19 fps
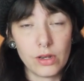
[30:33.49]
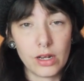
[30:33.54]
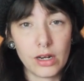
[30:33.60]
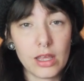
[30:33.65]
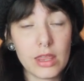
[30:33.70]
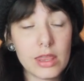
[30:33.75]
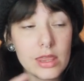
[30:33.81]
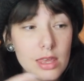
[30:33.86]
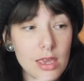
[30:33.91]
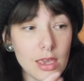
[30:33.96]
And
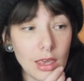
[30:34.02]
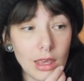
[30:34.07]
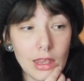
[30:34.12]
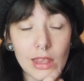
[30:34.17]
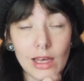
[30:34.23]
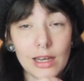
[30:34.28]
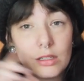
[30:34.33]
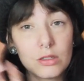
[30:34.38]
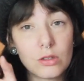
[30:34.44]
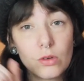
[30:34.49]
I think
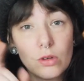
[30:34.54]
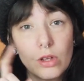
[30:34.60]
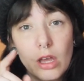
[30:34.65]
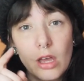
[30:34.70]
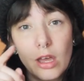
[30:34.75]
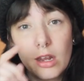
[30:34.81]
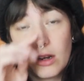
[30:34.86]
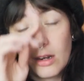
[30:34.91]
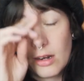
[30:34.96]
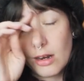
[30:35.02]
that's
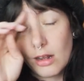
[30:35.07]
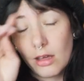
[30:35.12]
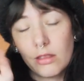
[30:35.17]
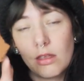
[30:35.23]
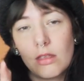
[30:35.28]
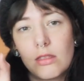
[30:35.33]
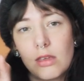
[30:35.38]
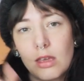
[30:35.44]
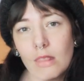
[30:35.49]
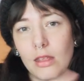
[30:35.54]

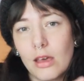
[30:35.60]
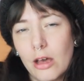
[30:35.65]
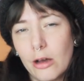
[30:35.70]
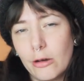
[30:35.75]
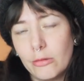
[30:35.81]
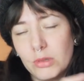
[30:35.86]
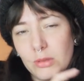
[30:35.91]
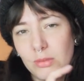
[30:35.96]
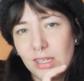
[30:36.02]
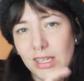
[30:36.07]
another thing that
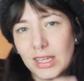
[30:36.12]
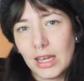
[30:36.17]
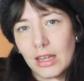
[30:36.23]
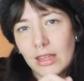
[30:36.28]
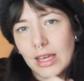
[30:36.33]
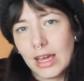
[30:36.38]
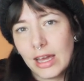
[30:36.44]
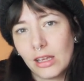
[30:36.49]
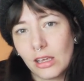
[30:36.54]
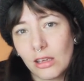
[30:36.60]
helped me get
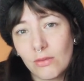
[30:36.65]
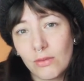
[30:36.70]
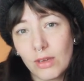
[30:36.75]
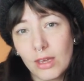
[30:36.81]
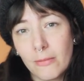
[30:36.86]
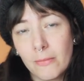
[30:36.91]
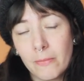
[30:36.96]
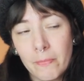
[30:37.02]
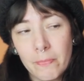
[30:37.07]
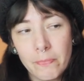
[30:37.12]
the hang of
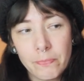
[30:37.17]
it.